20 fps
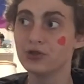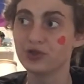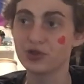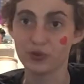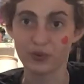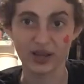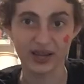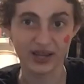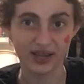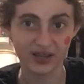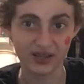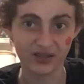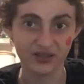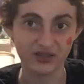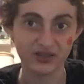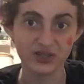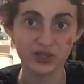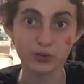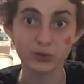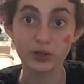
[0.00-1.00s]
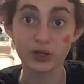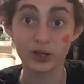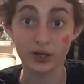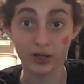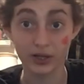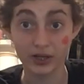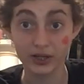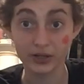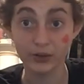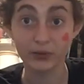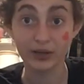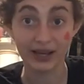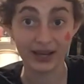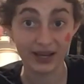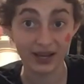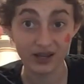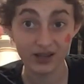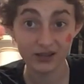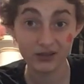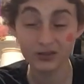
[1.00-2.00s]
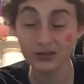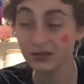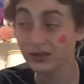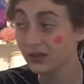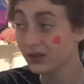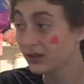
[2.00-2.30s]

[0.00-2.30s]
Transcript: Joann's. You can,